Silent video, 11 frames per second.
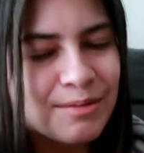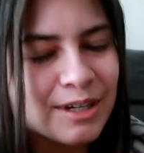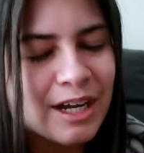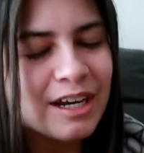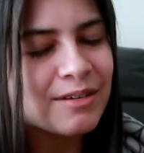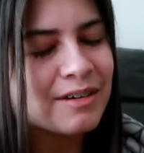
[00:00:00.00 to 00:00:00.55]

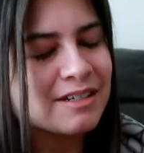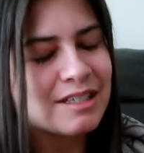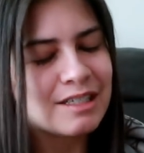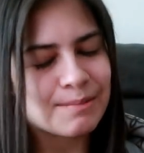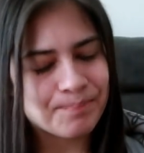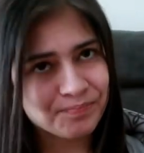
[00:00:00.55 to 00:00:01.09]
But
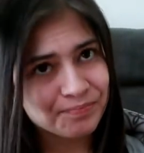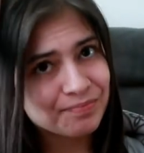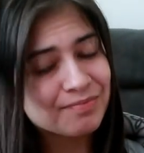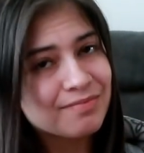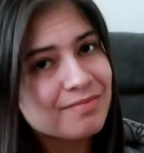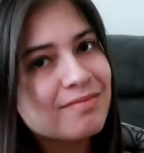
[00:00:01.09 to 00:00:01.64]
anyways,
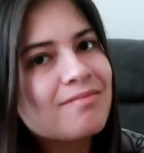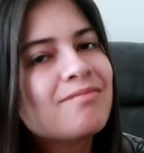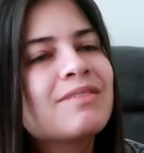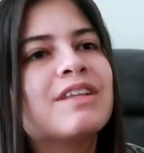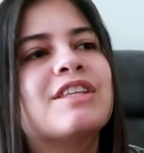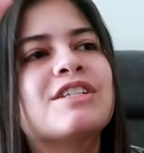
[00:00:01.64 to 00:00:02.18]

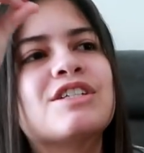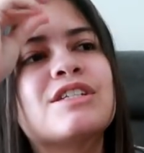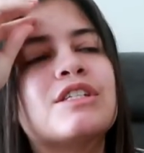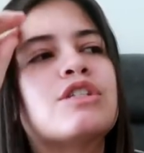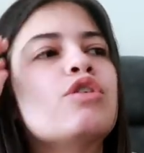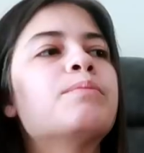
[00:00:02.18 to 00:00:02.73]
there's
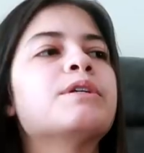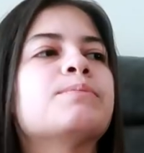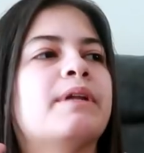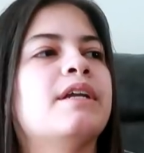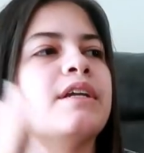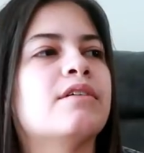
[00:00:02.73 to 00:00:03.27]
just so much
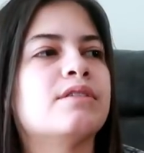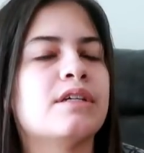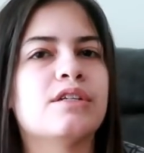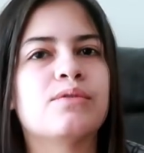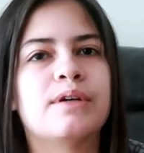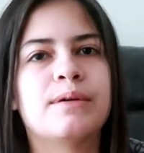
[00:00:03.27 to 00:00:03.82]
planning goes
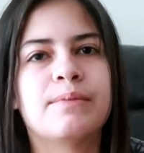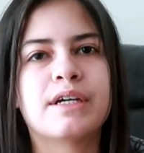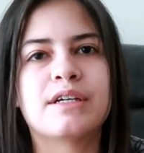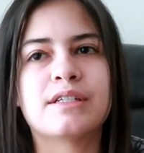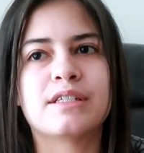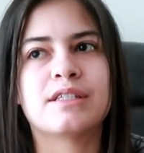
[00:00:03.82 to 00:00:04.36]
into it
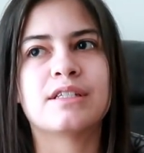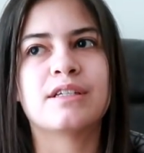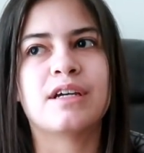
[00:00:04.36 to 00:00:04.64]
because